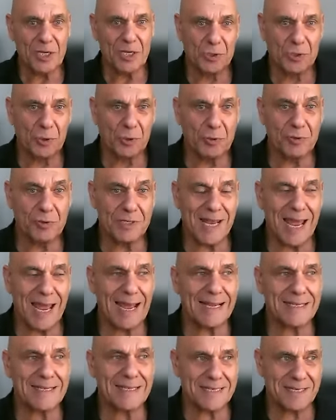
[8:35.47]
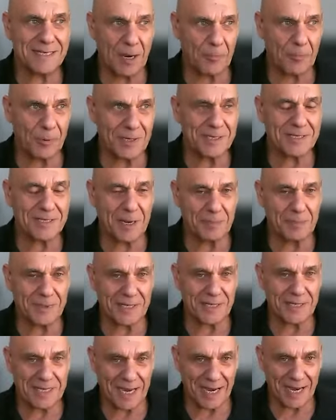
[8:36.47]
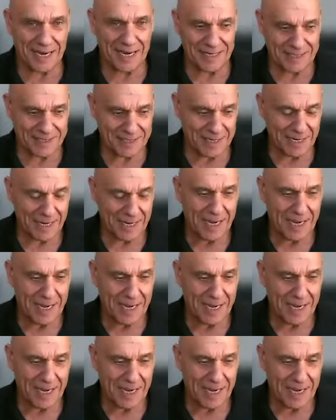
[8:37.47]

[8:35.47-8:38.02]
Two units had separate septic tanks.